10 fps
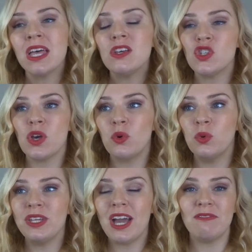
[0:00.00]
So all
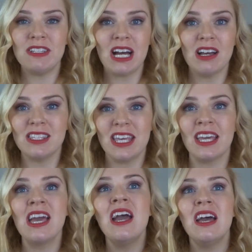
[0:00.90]
the
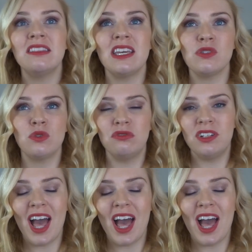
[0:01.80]
advertising, they're sort of